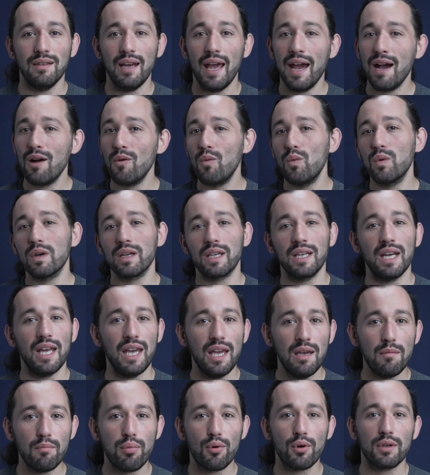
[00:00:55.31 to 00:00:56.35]
Now we're going
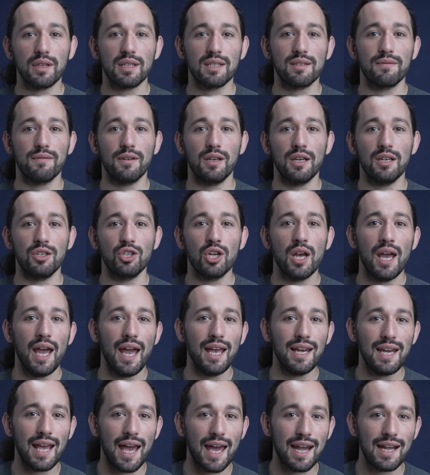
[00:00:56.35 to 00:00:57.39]
to import this footage
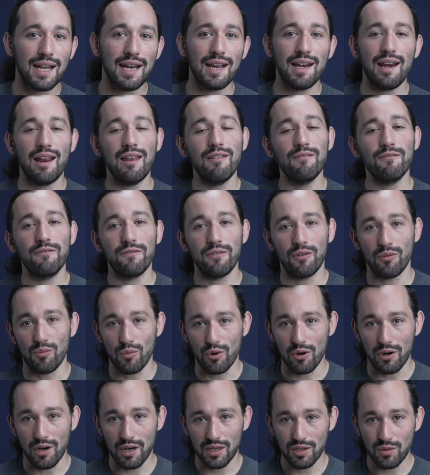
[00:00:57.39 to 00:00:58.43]
and edit it in
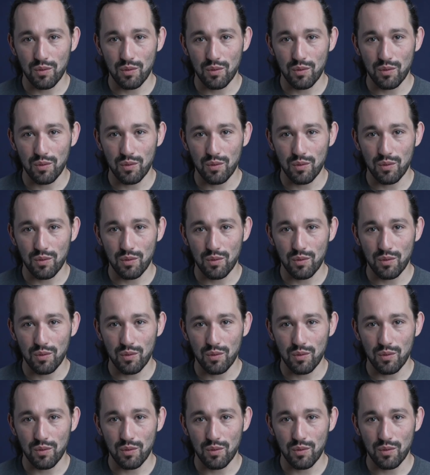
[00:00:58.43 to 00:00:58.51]
Filmora